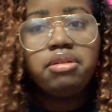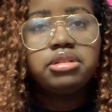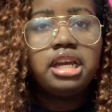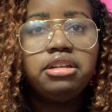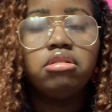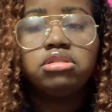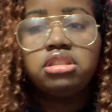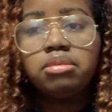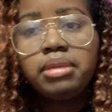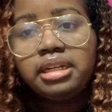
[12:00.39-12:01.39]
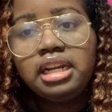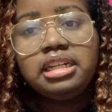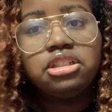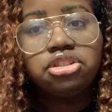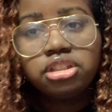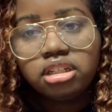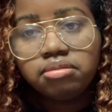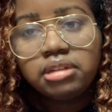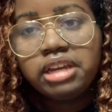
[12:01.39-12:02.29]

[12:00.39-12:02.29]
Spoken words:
If you you're going to ship Monday, then ship.